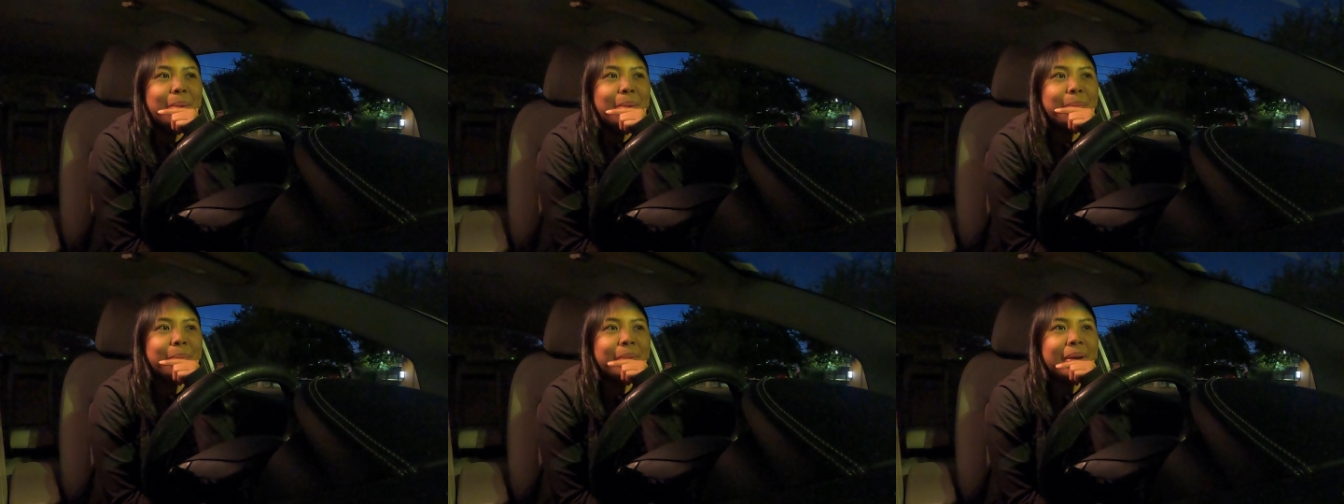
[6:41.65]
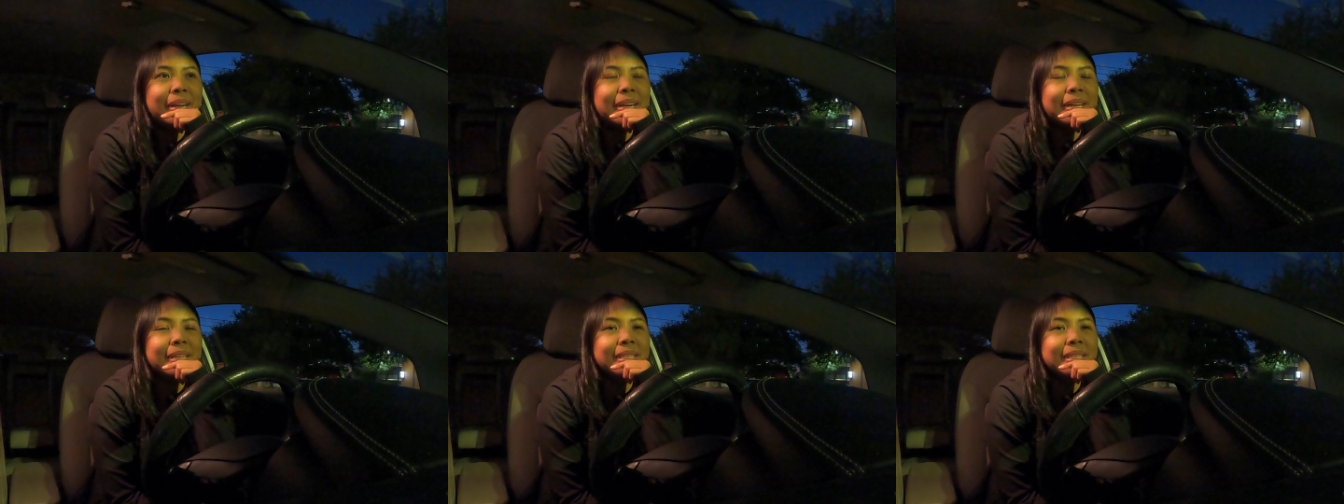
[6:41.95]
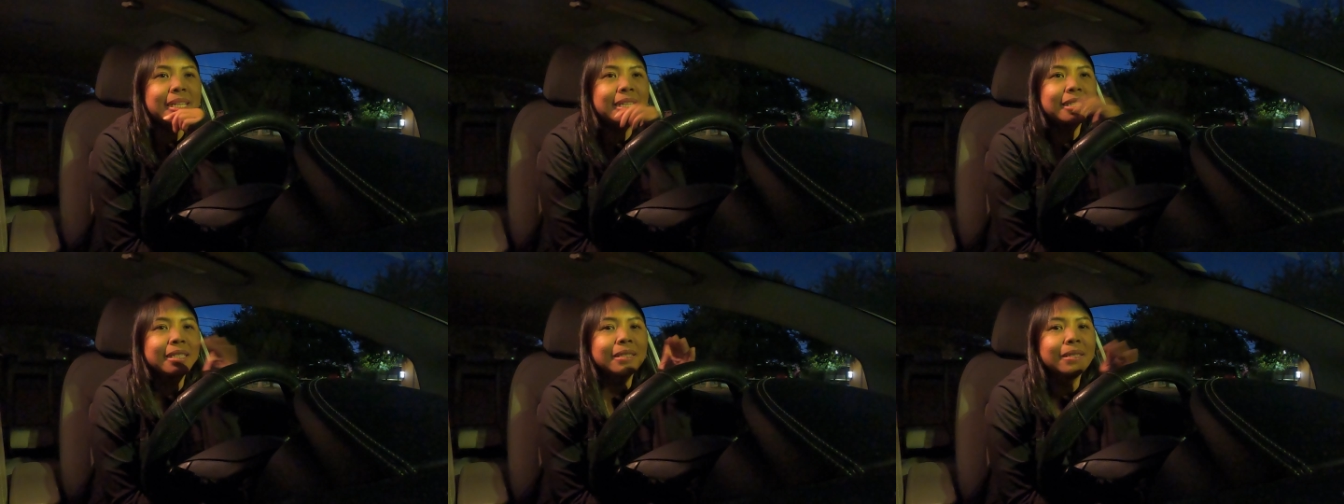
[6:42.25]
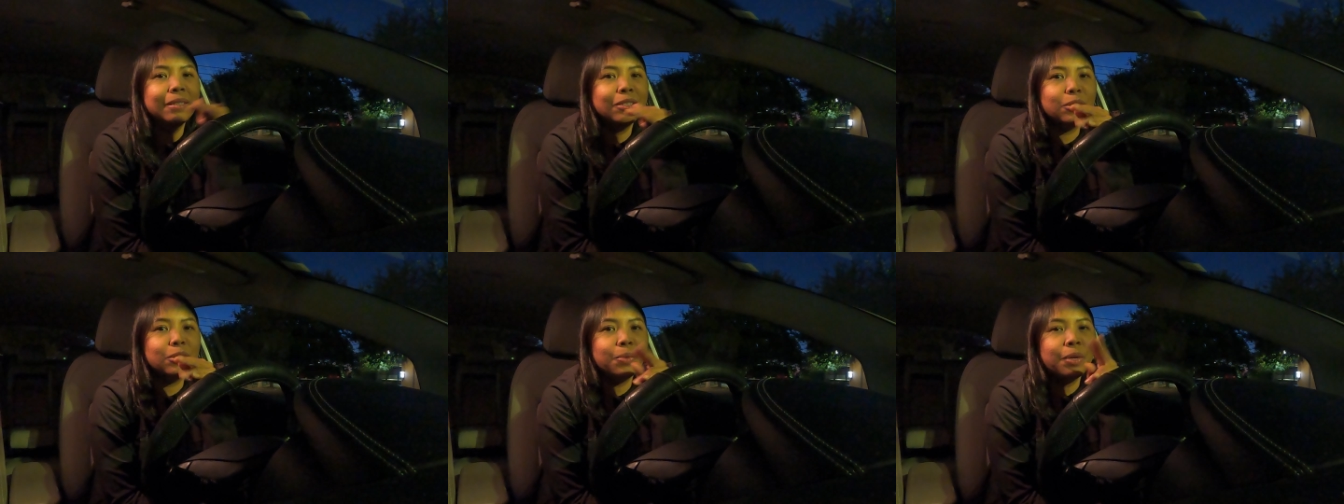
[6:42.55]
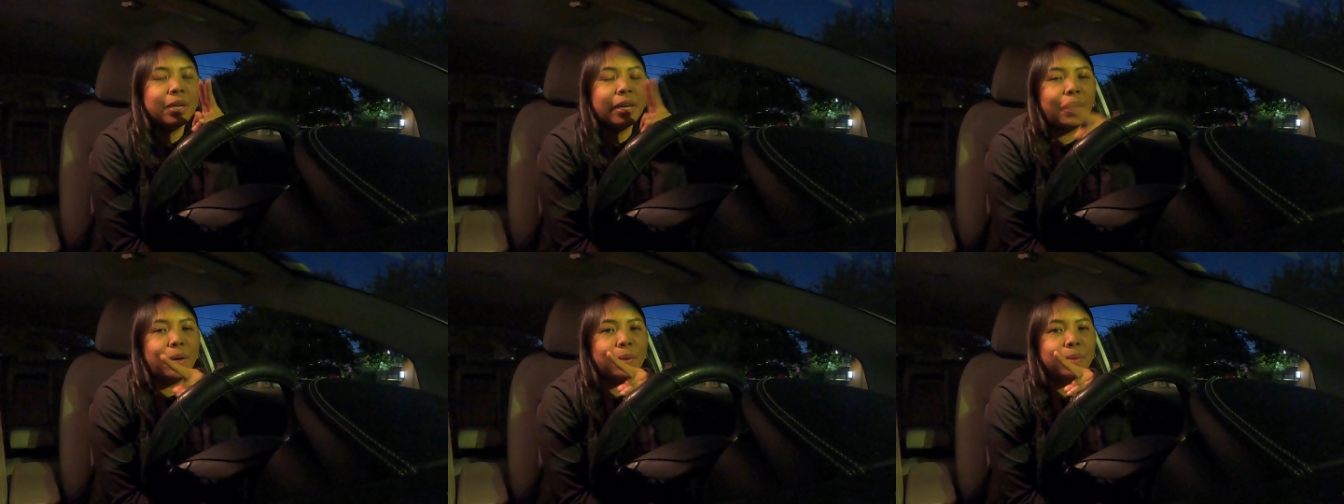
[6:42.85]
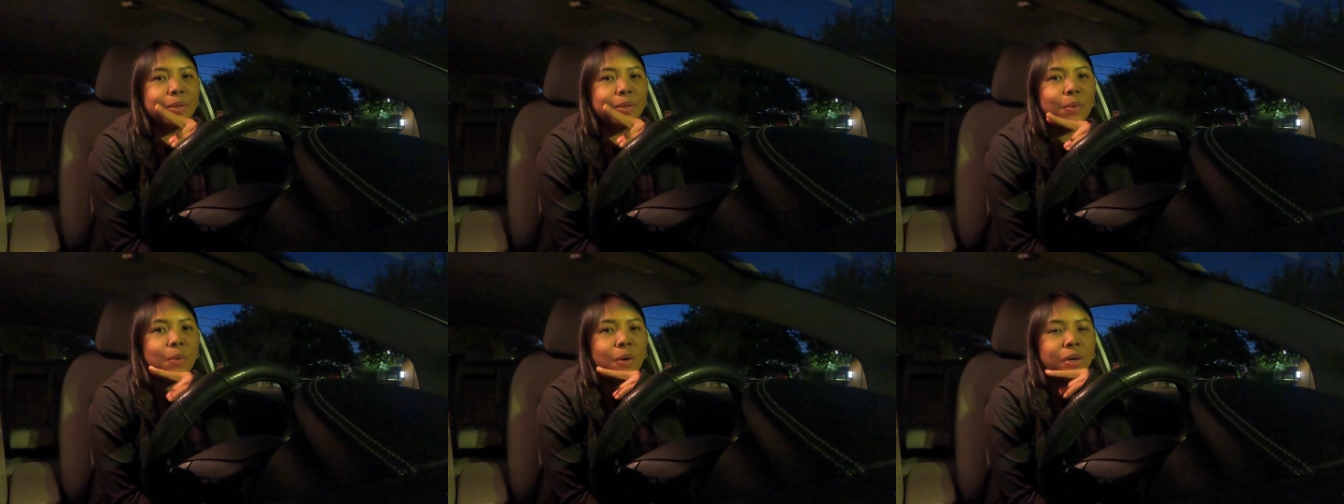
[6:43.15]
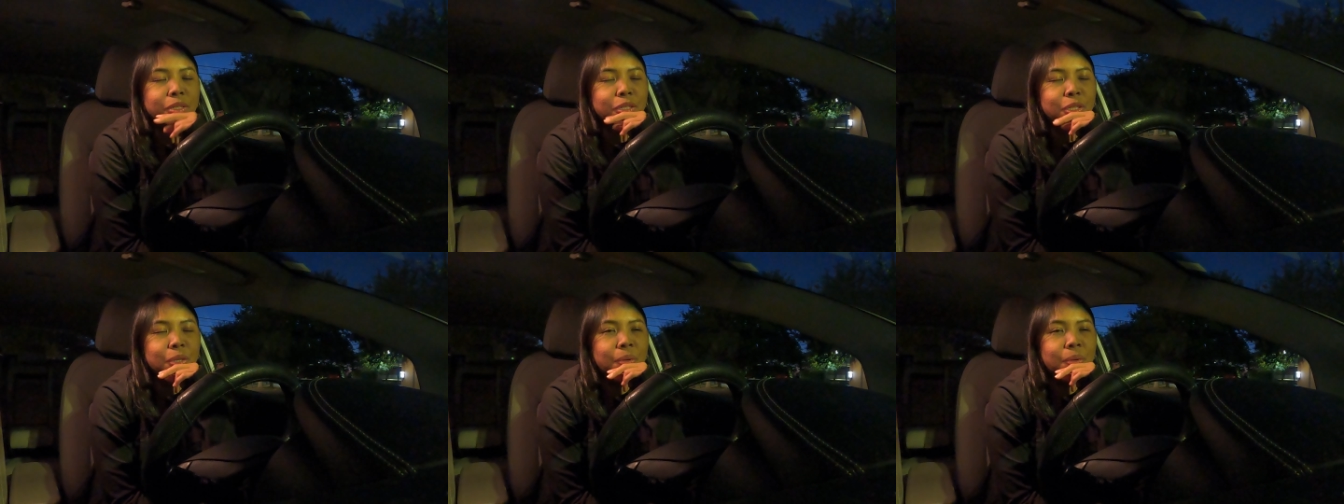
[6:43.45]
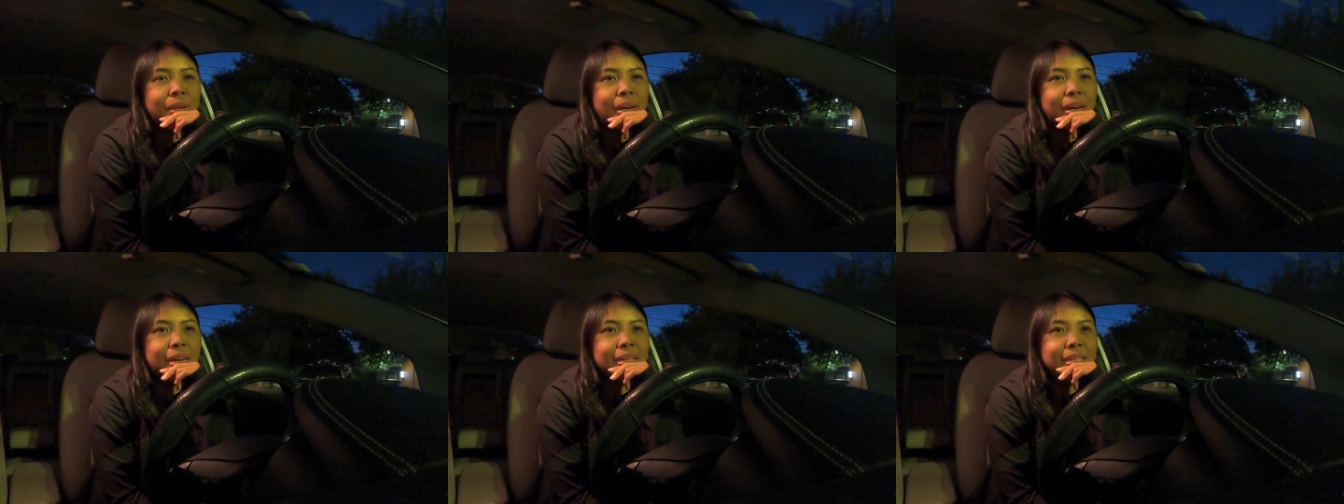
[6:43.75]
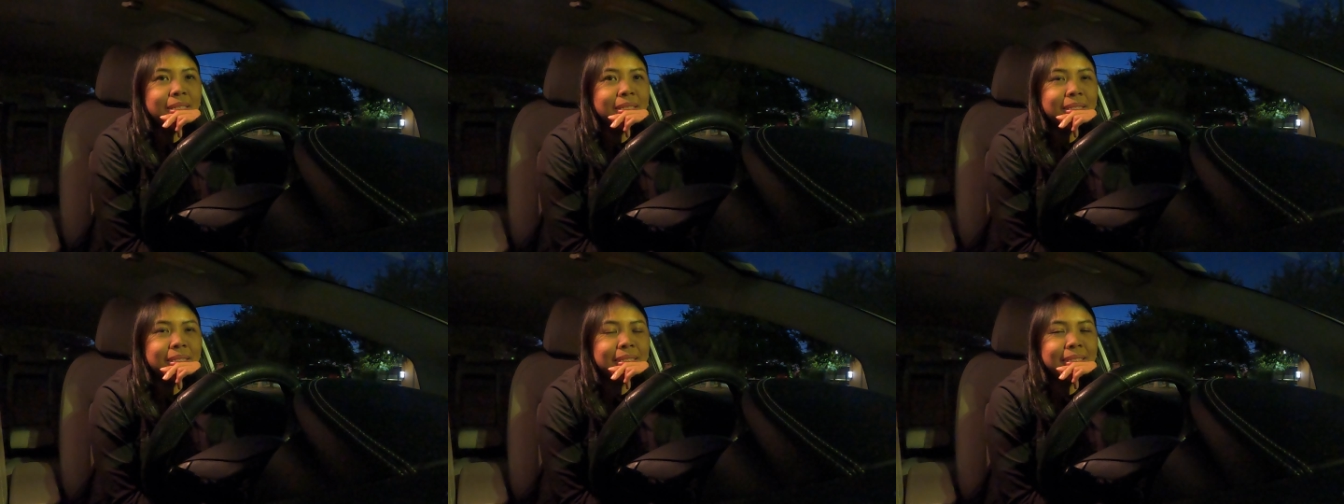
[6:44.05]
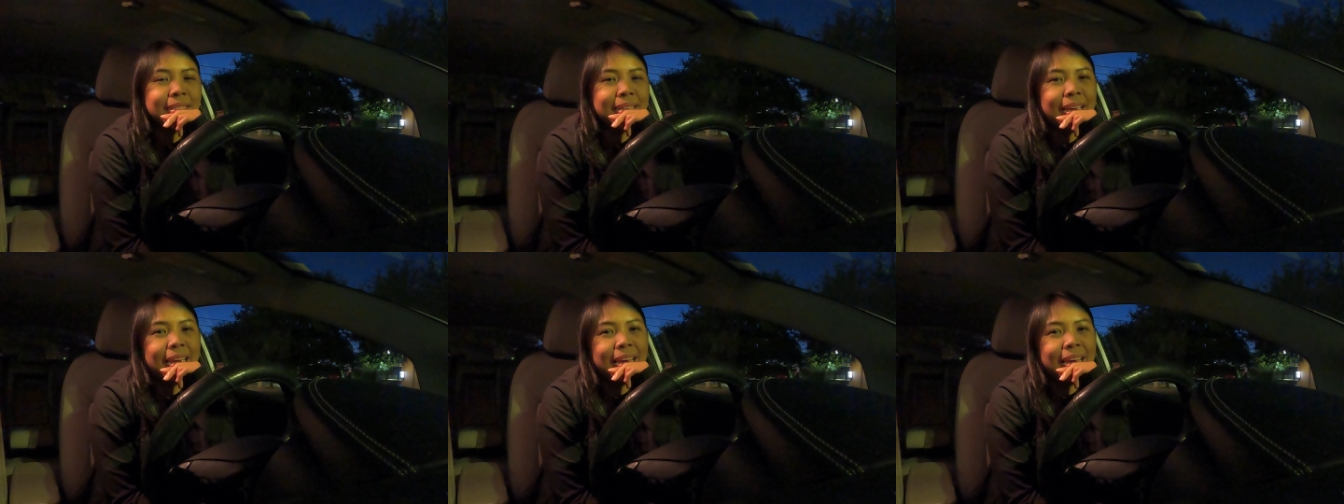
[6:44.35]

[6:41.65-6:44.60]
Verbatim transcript: But at least this week I only work 2 nights.